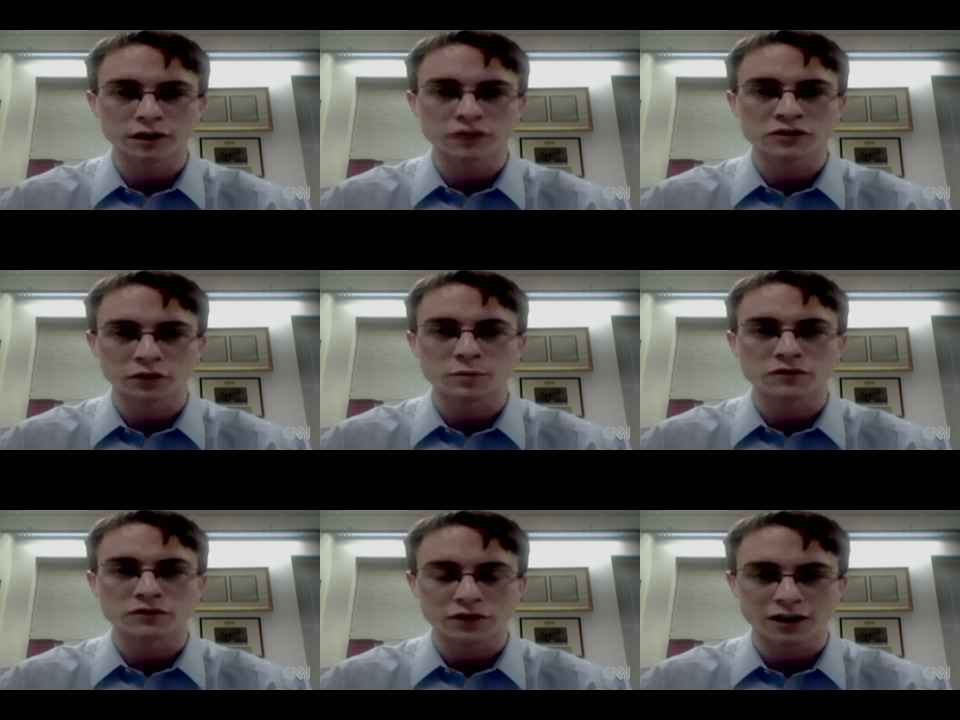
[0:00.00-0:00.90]
So it's been
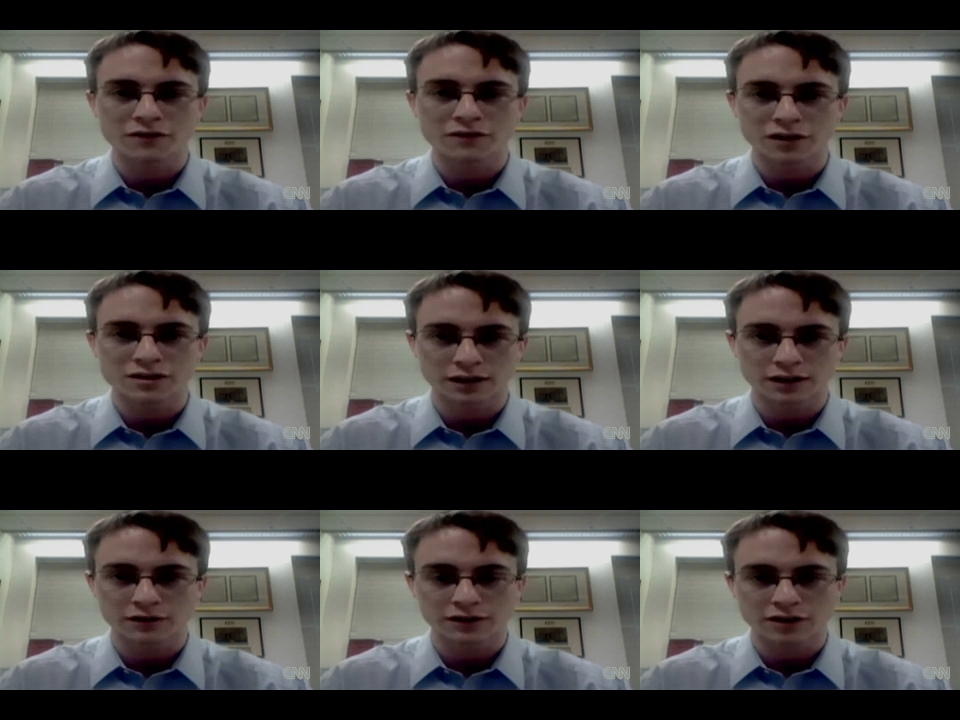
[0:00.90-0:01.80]
very, very
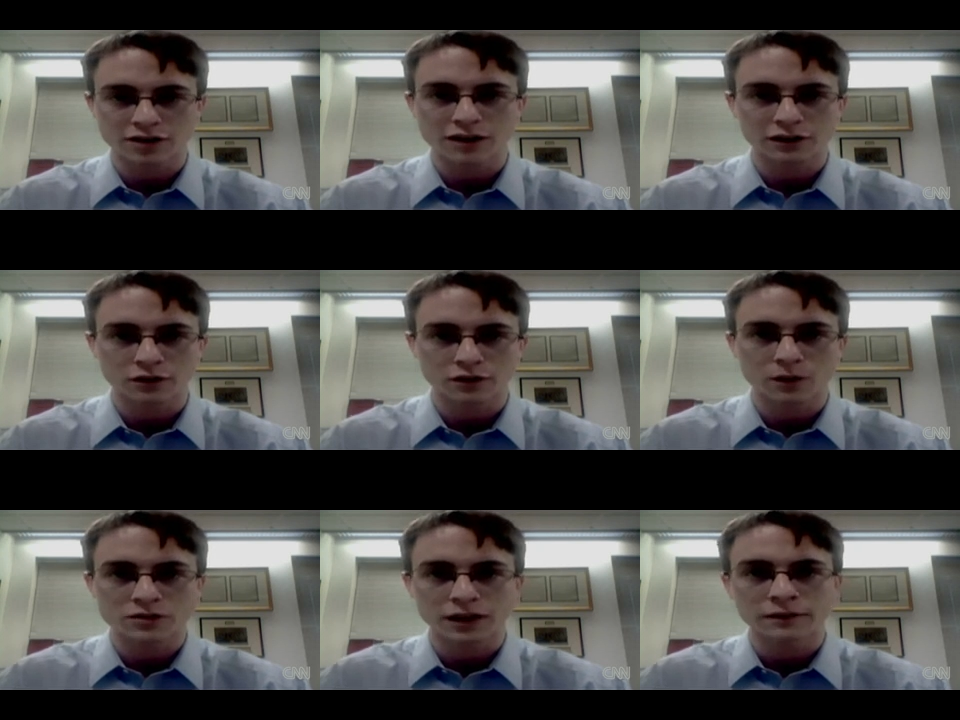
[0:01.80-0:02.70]
significant traffic for our
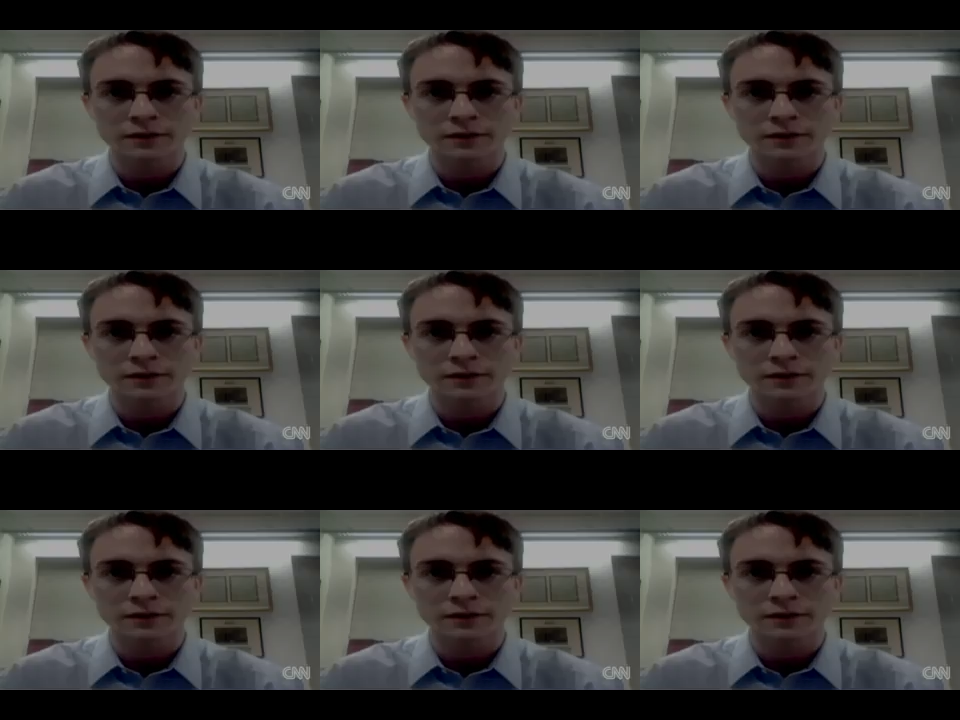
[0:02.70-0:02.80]
website.